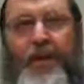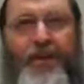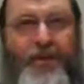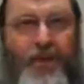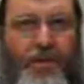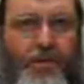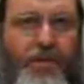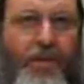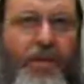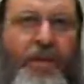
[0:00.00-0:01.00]
So,
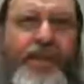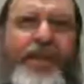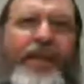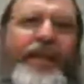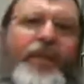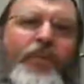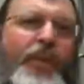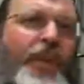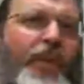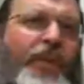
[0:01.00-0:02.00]
so you know, they take out the
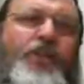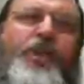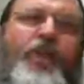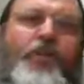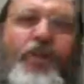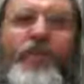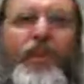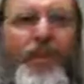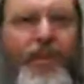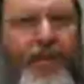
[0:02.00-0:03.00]
video and they show you giving a,